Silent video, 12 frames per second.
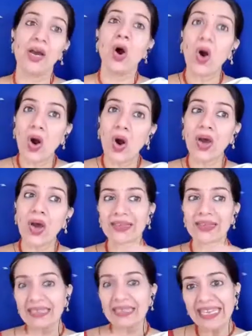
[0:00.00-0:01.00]
or
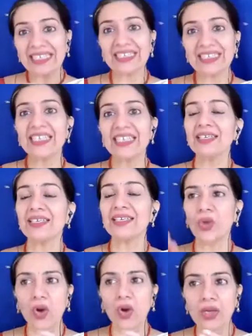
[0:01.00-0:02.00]
connecting
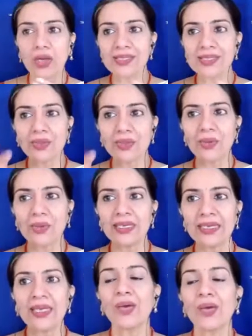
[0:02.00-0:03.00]
your
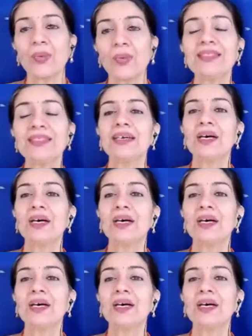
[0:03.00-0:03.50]
story with